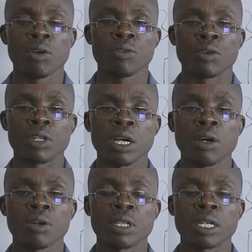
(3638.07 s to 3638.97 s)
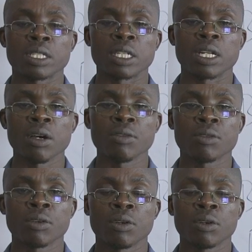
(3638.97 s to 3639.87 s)
For now, that is
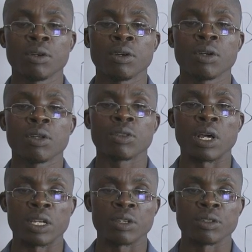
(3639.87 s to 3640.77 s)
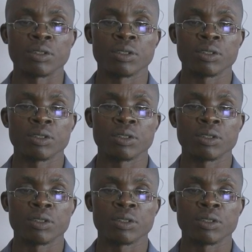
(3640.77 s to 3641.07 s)
enough. Thank you.